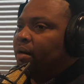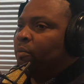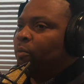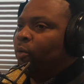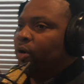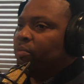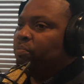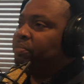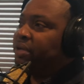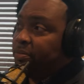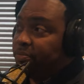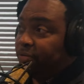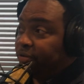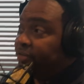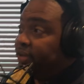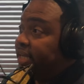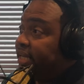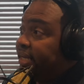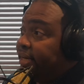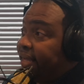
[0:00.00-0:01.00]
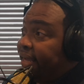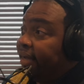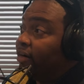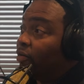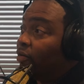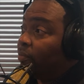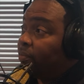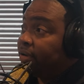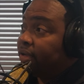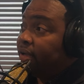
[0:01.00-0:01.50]
when people need
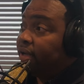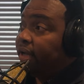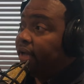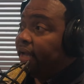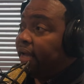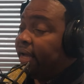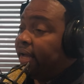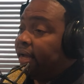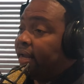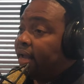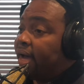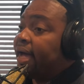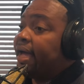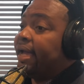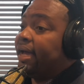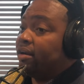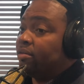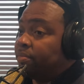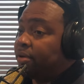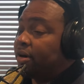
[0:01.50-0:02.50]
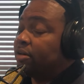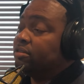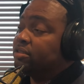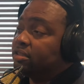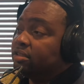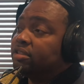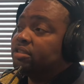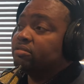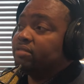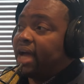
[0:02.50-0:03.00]
help. And I had a
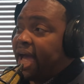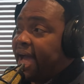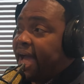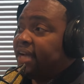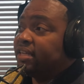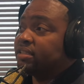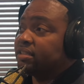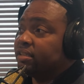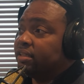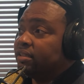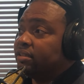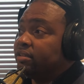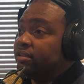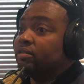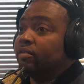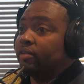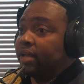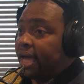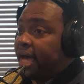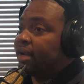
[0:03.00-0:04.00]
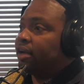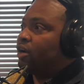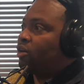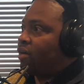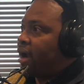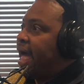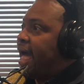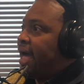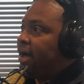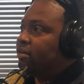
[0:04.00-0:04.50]
person to actually, kind of
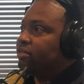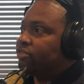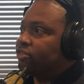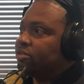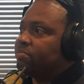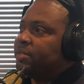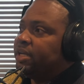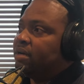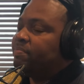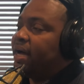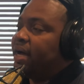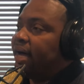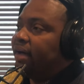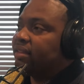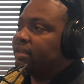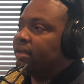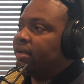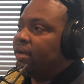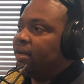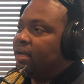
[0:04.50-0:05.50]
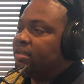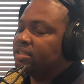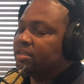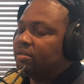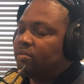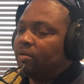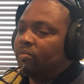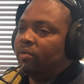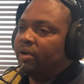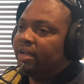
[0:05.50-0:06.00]
cry out to me about that. And I
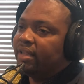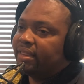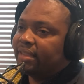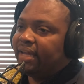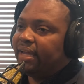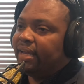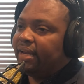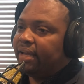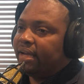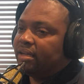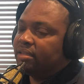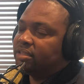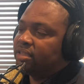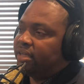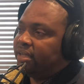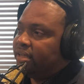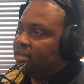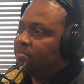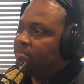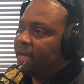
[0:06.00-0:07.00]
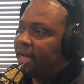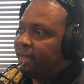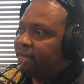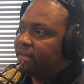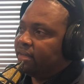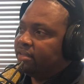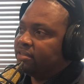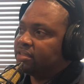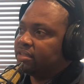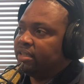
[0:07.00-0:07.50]
said, well, one thing that is key
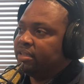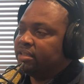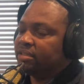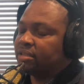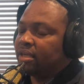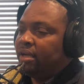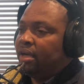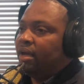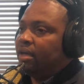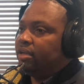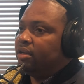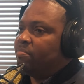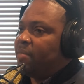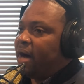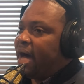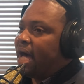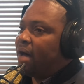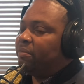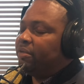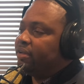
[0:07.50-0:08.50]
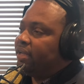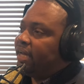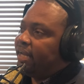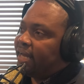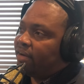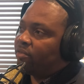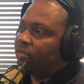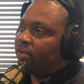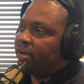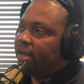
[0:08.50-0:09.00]
about this is the Bible that
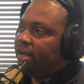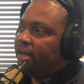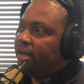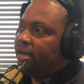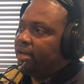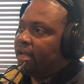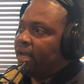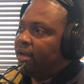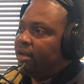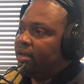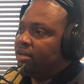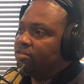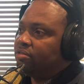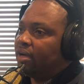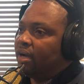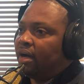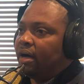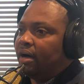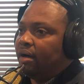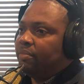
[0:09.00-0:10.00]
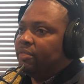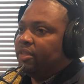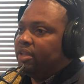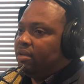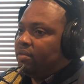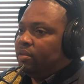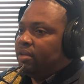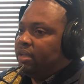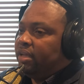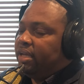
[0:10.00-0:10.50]
I read, and
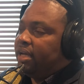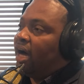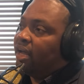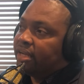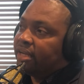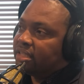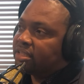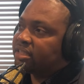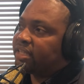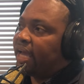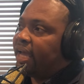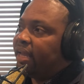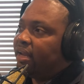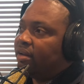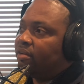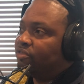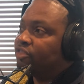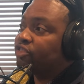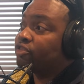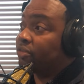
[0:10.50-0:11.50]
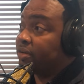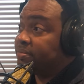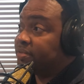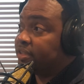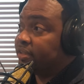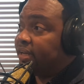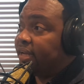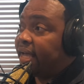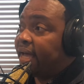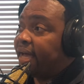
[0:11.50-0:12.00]
the understanding of
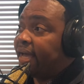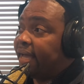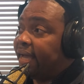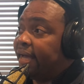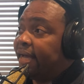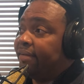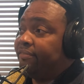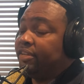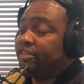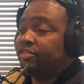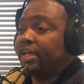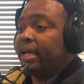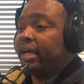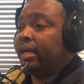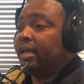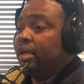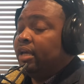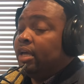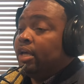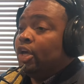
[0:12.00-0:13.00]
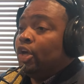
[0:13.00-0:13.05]
scripture that I have is that